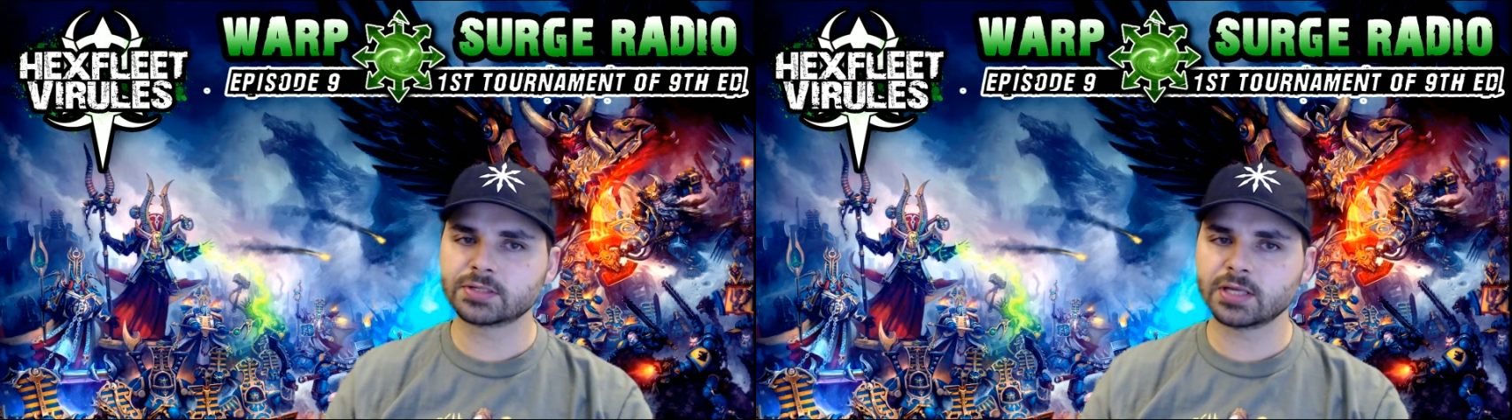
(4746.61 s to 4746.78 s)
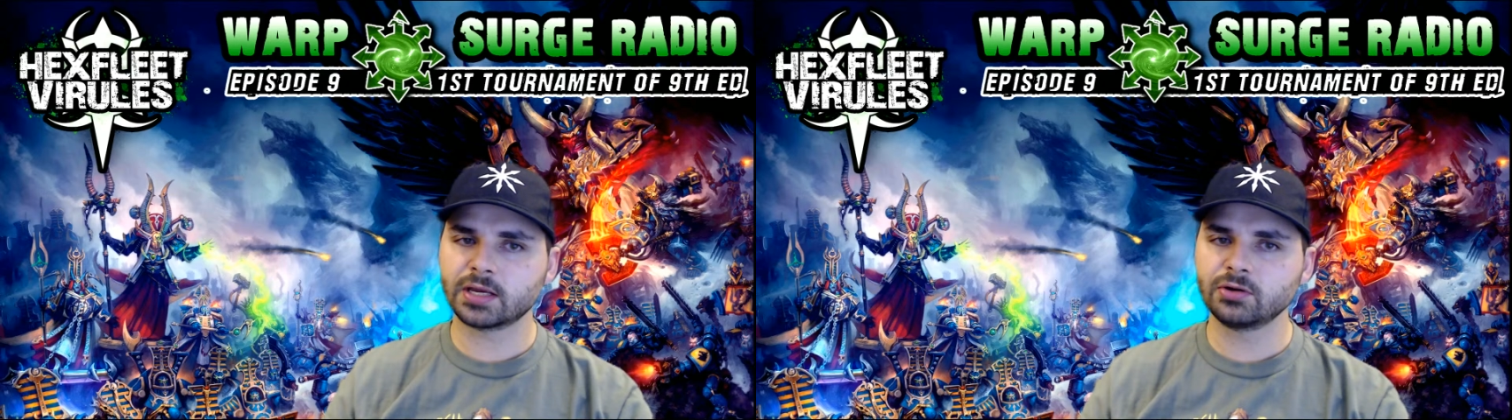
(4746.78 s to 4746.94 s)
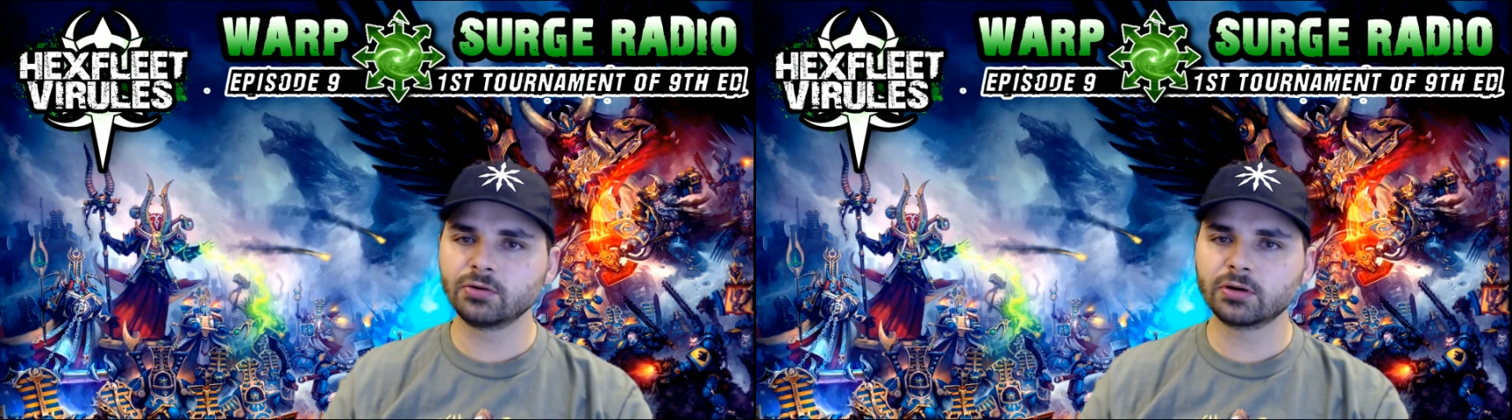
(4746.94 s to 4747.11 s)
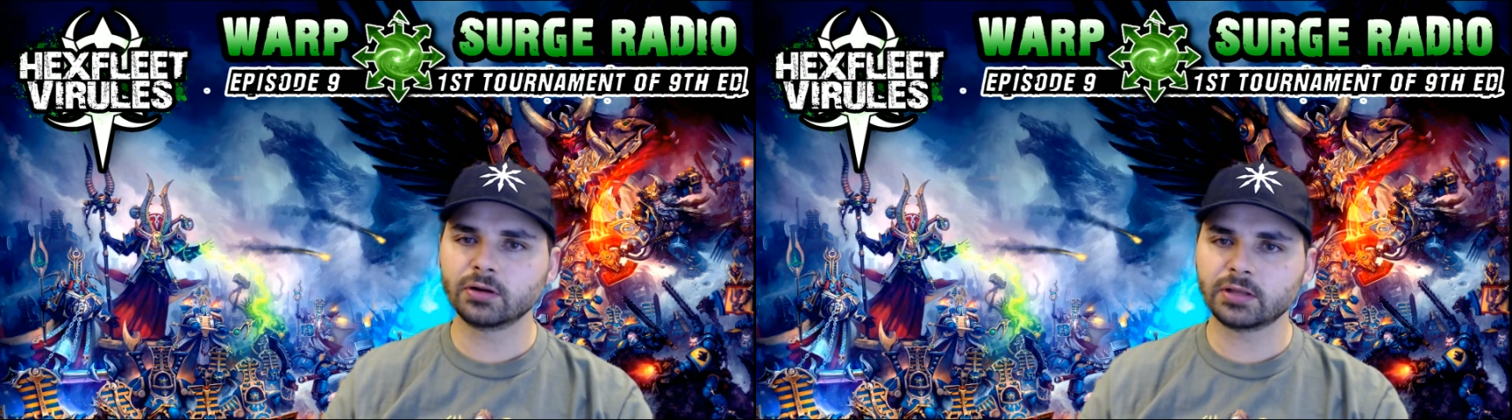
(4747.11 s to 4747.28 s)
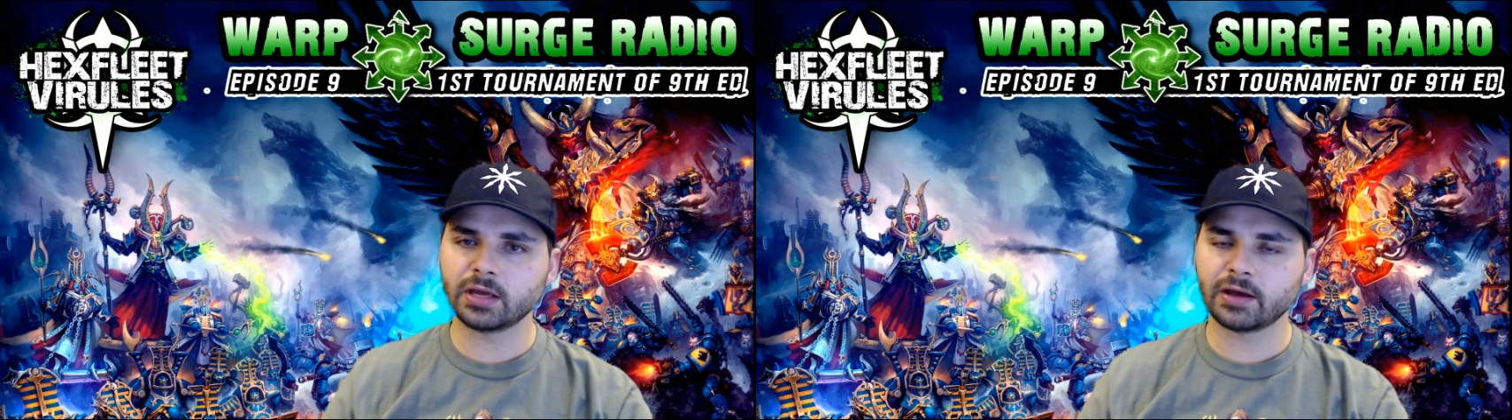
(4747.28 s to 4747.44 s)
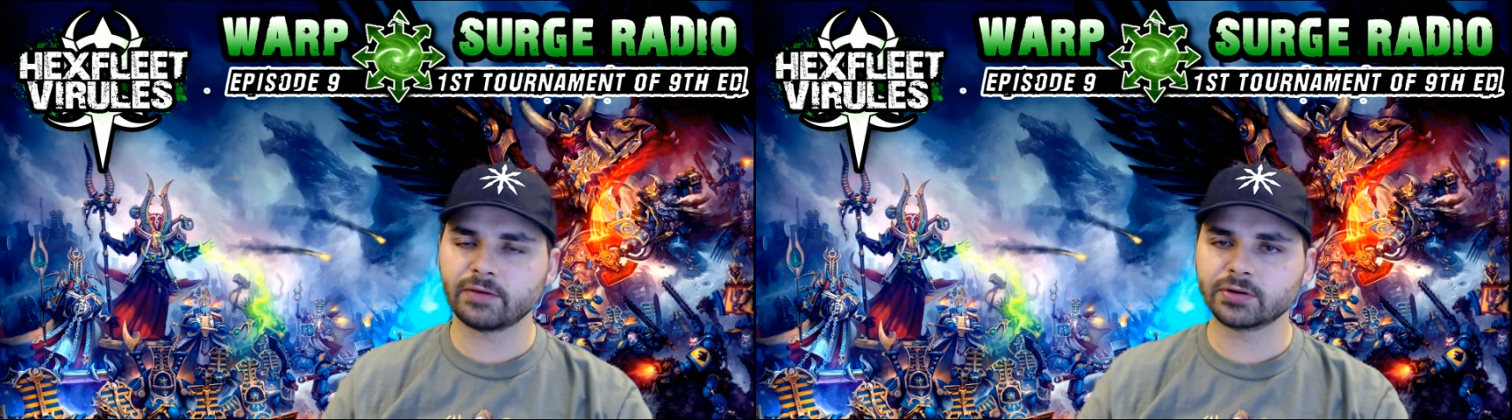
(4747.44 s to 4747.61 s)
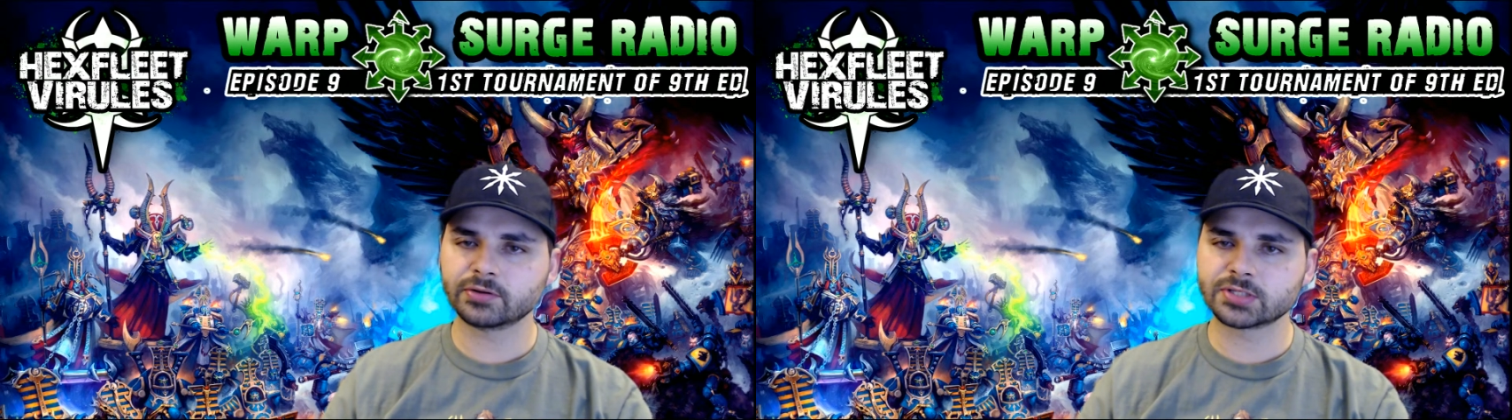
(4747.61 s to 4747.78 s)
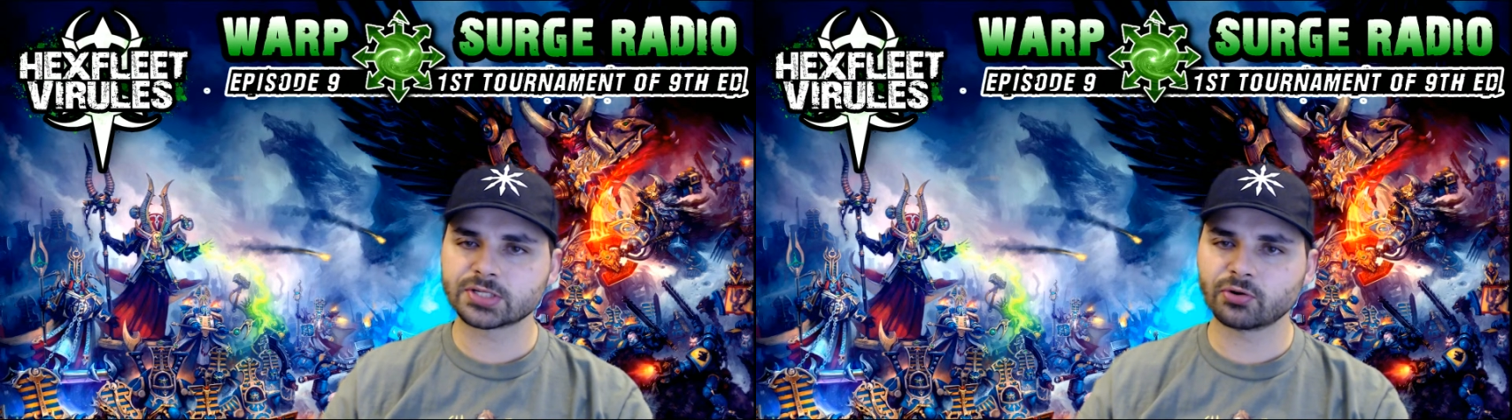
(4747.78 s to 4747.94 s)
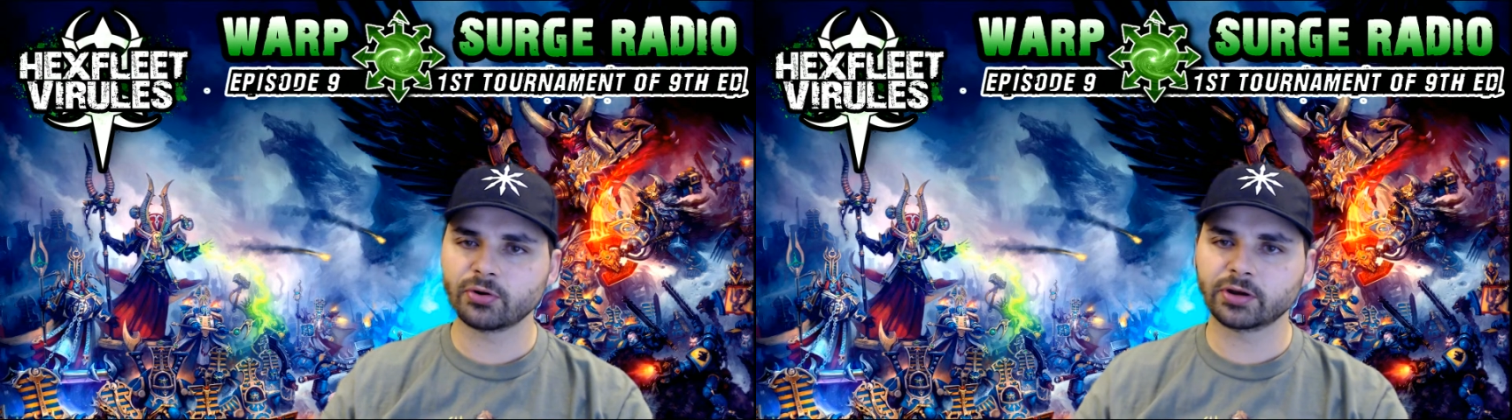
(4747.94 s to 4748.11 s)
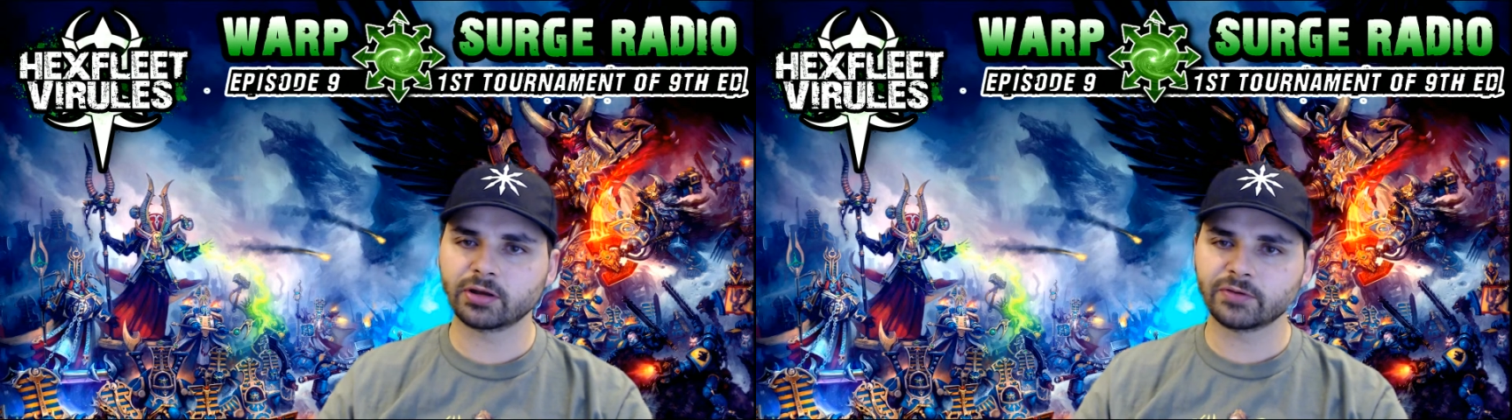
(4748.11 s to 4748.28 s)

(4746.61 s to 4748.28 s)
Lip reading: They can do it. They have a historic